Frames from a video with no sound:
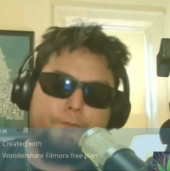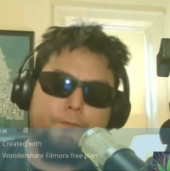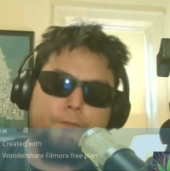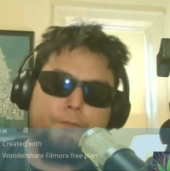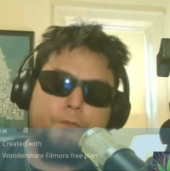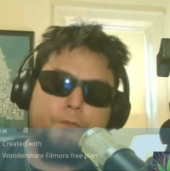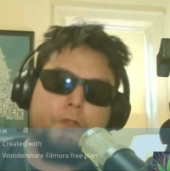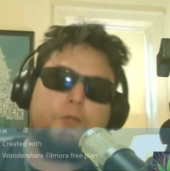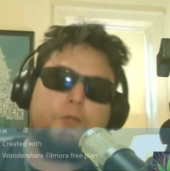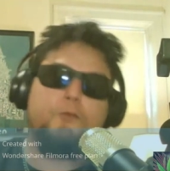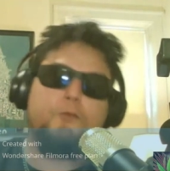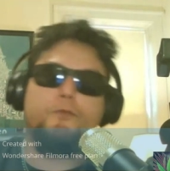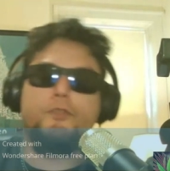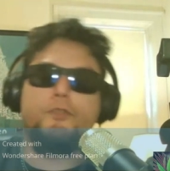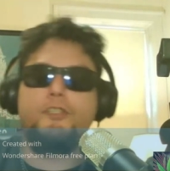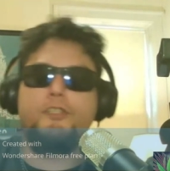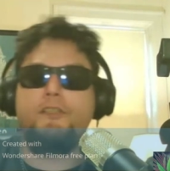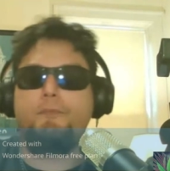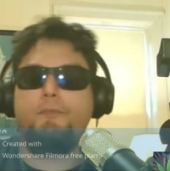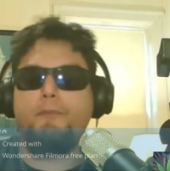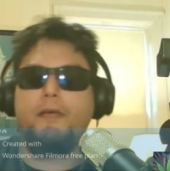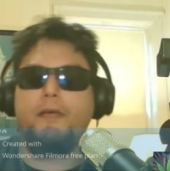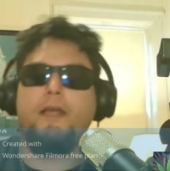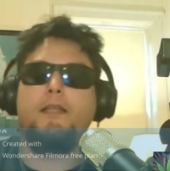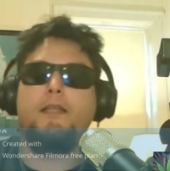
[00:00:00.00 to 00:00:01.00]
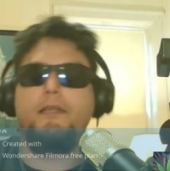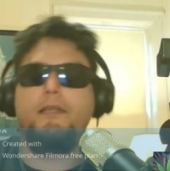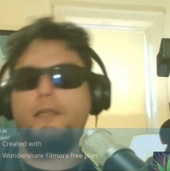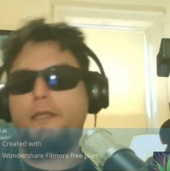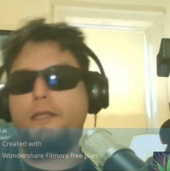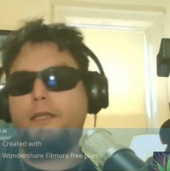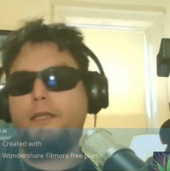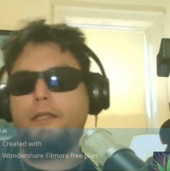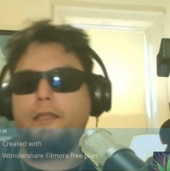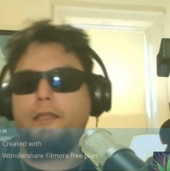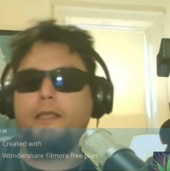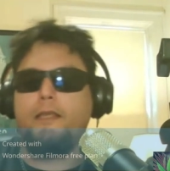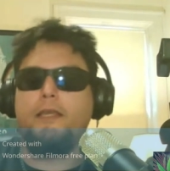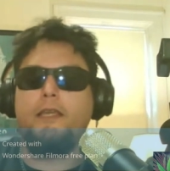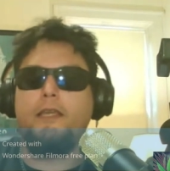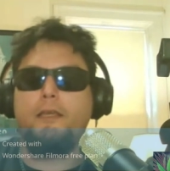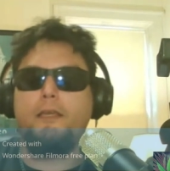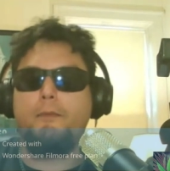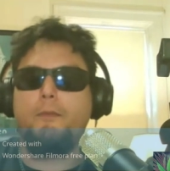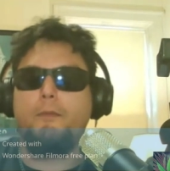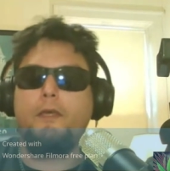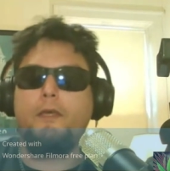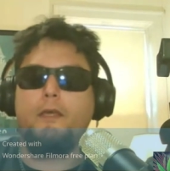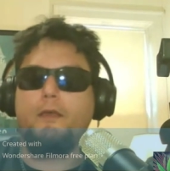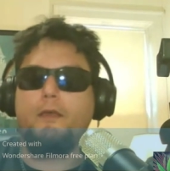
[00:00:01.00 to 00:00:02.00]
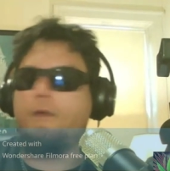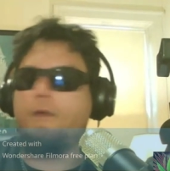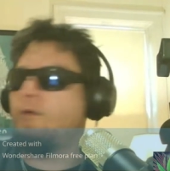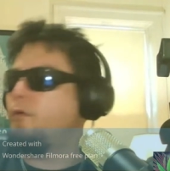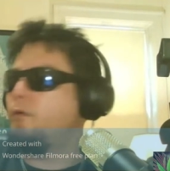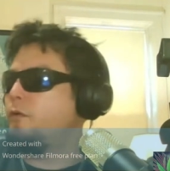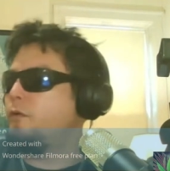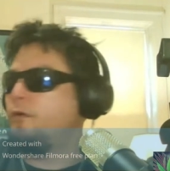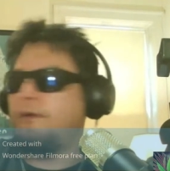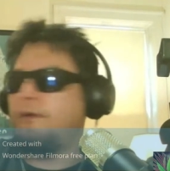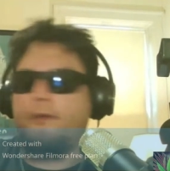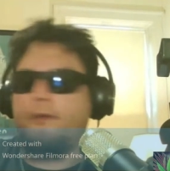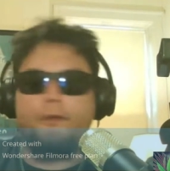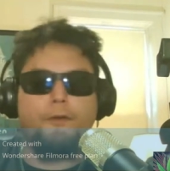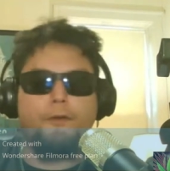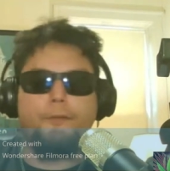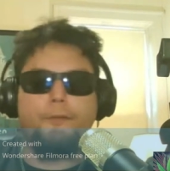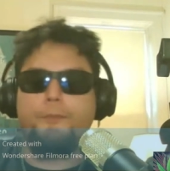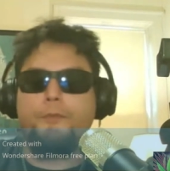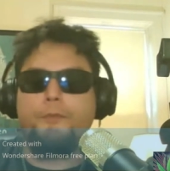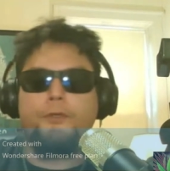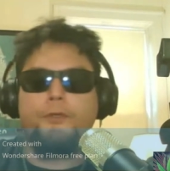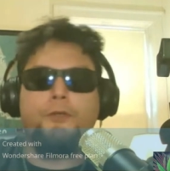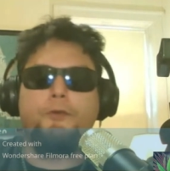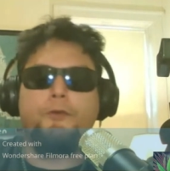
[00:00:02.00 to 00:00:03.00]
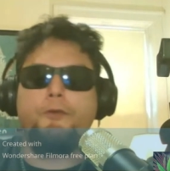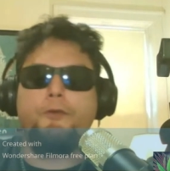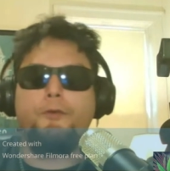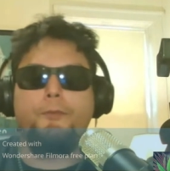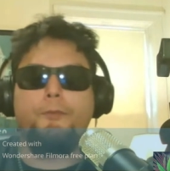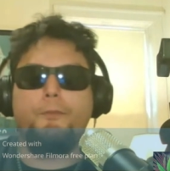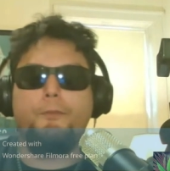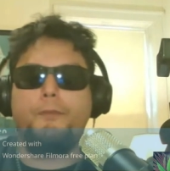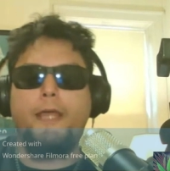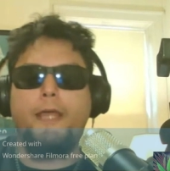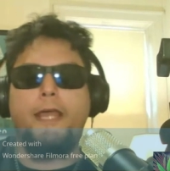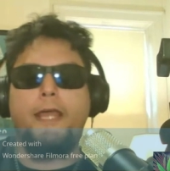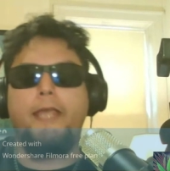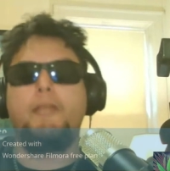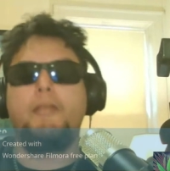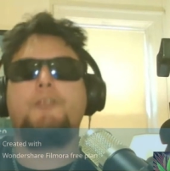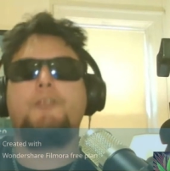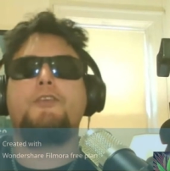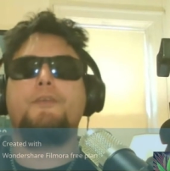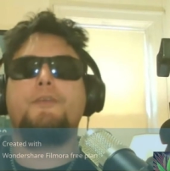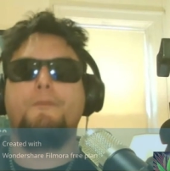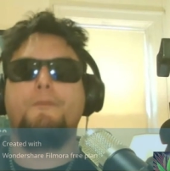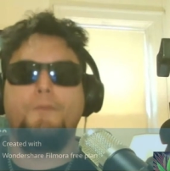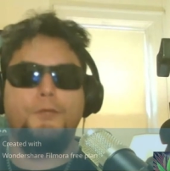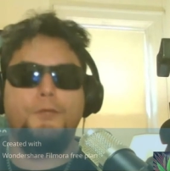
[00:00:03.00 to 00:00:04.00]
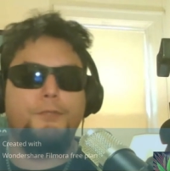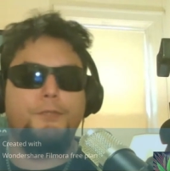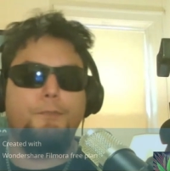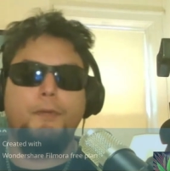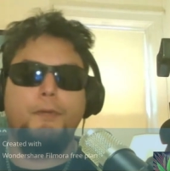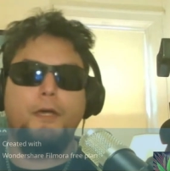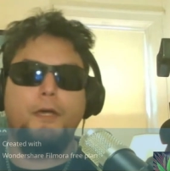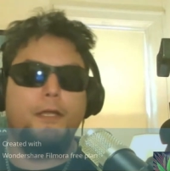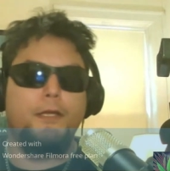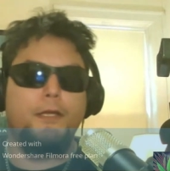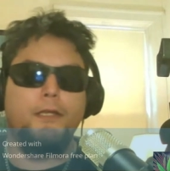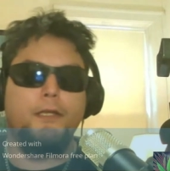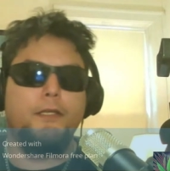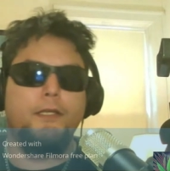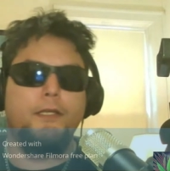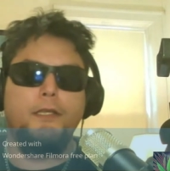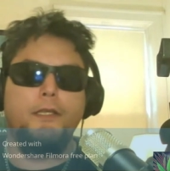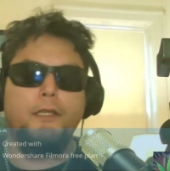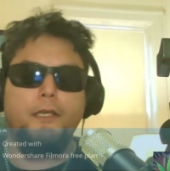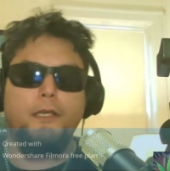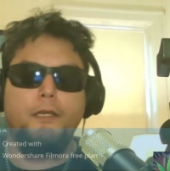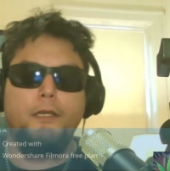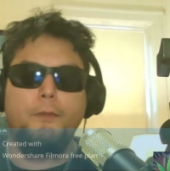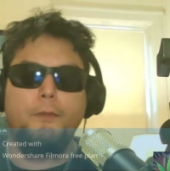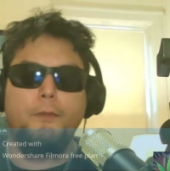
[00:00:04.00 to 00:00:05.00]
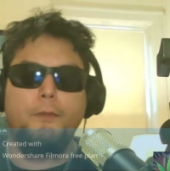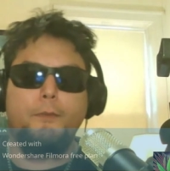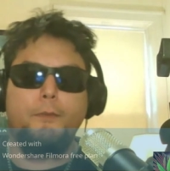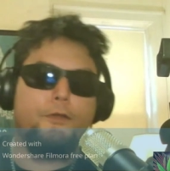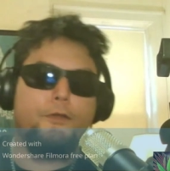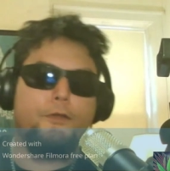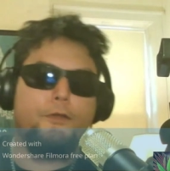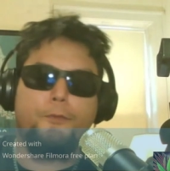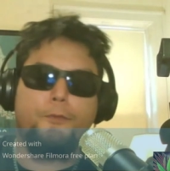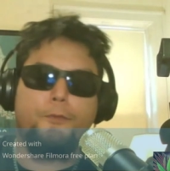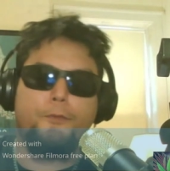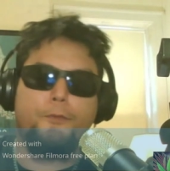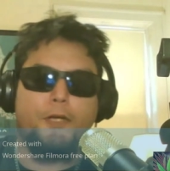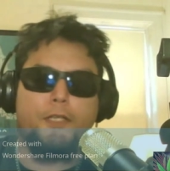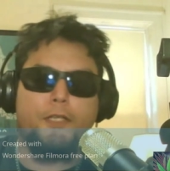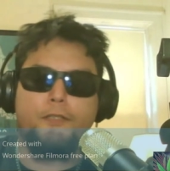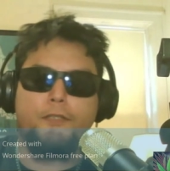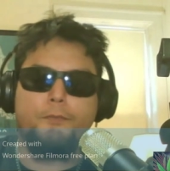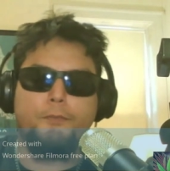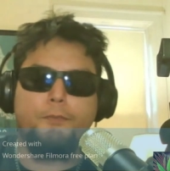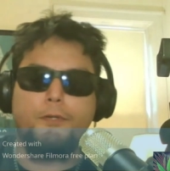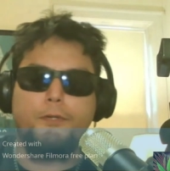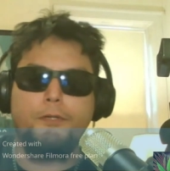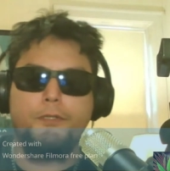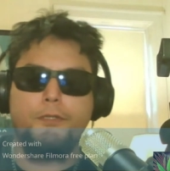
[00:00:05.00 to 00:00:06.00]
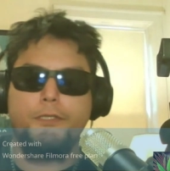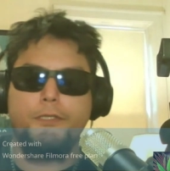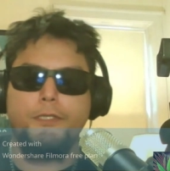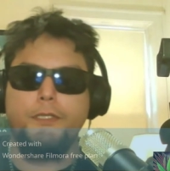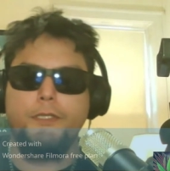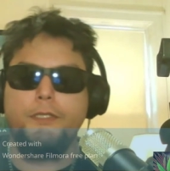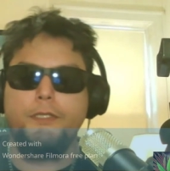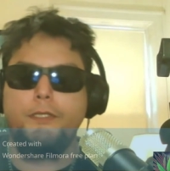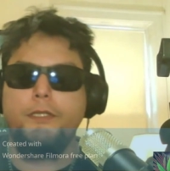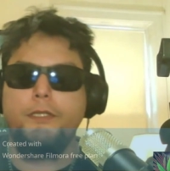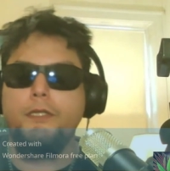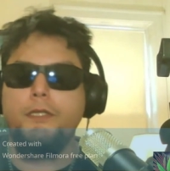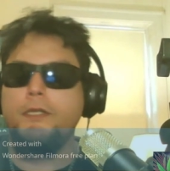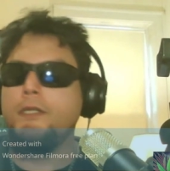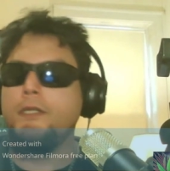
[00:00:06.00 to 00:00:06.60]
You responded to the email or your your agent responded to the email, your press person,